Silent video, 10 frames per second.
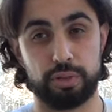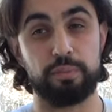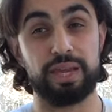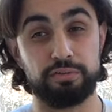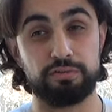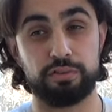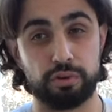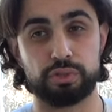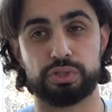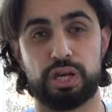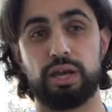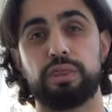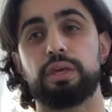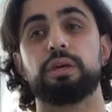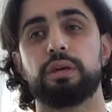the main verse, I
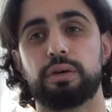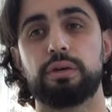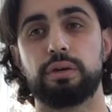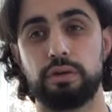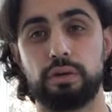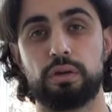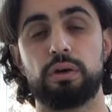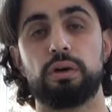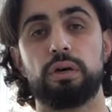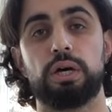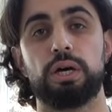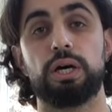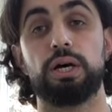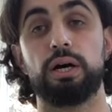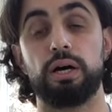think, uh,